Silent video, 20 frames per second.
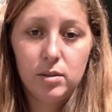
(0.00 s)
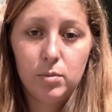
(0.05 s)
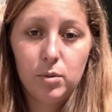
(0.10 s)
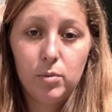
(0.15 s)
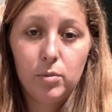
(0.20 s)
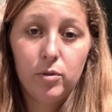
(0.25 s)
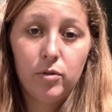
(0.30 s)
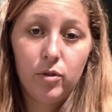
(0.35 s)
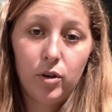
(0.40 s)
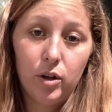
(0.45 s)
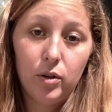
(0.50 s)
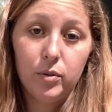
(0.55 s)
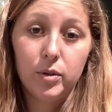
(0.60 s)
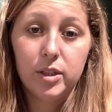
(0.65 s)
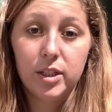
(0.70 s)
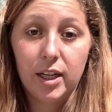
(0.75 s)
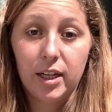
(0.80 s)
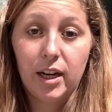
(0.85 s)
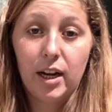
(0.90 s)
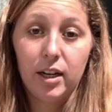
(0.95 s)
But before, it
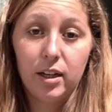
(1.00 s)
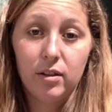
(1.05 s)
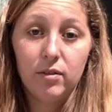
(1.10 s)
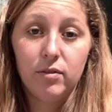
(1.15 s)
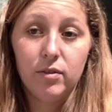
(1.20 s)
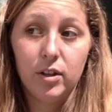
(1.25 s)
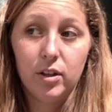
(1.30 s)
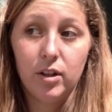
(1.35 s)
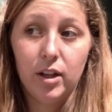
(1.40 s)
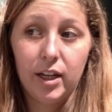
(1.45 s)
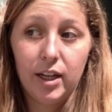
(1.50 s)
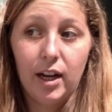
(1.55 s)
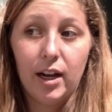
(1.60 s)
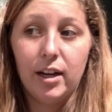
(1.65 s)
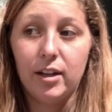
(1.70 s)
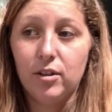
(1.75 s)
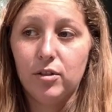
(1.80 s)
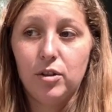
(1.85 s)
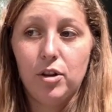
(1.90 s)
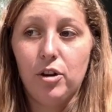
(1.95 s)
was like I could feel, like, I
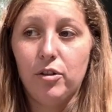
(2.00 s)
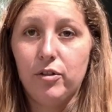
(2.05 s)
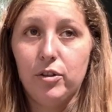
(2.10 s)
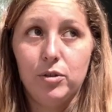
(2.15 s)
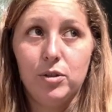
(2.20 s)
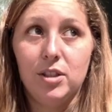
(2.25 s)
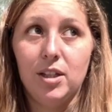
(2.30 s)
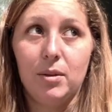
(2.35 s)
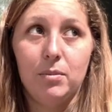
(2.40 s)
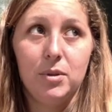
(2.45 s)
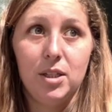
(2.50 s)
don't know if it was them